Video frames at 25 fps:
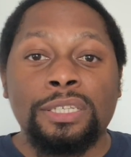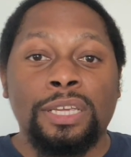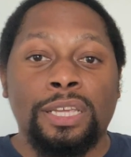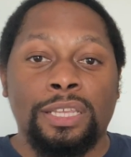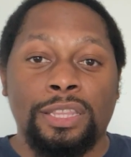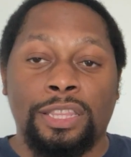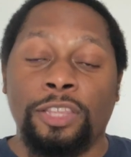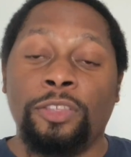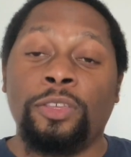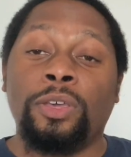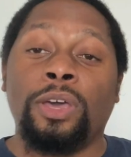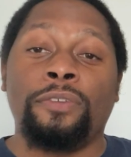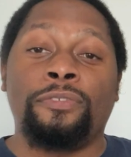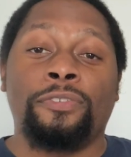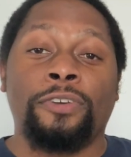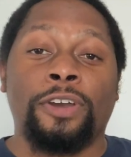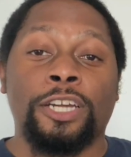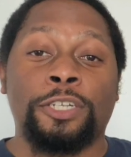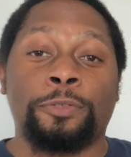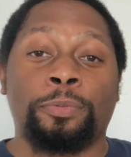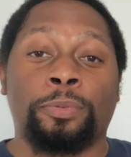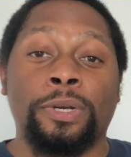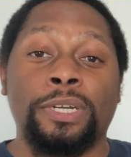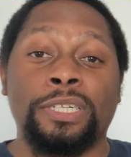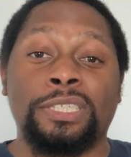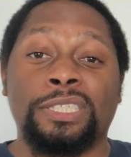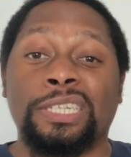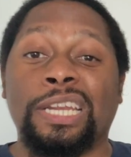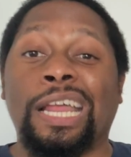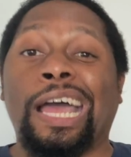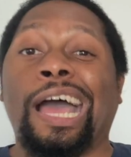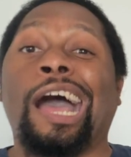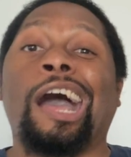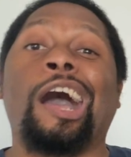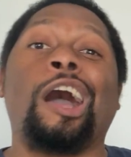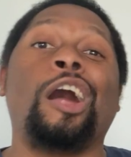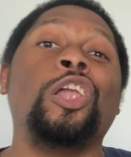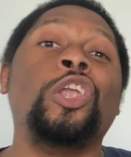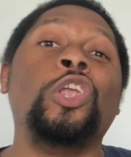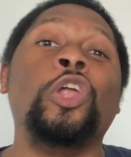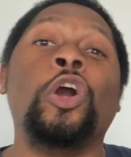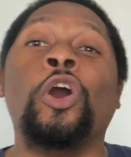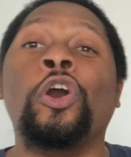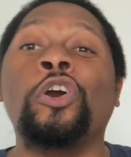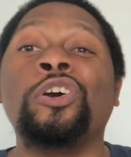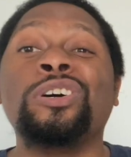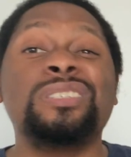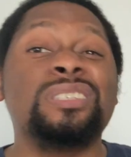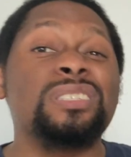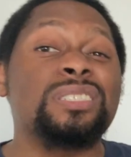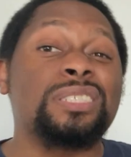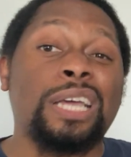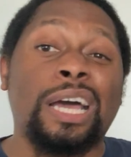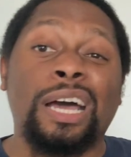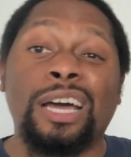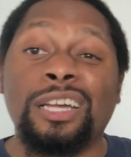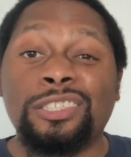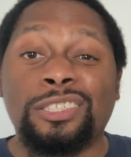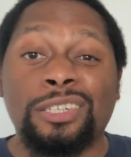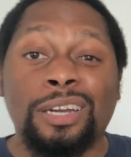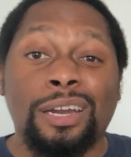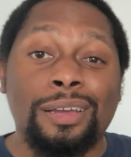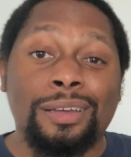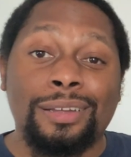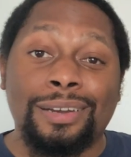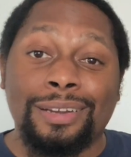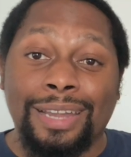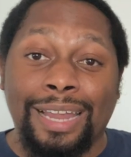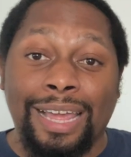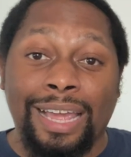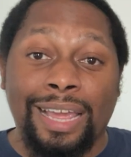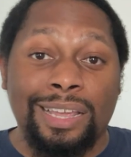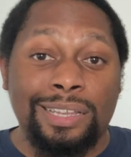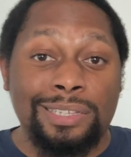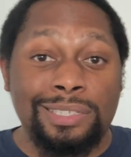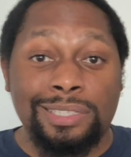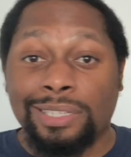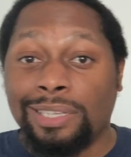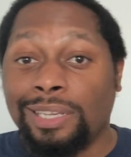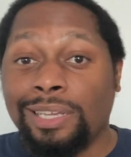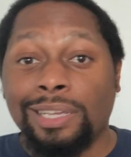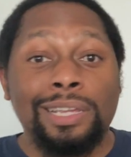Then you have your expiration. How long is this contract going to last?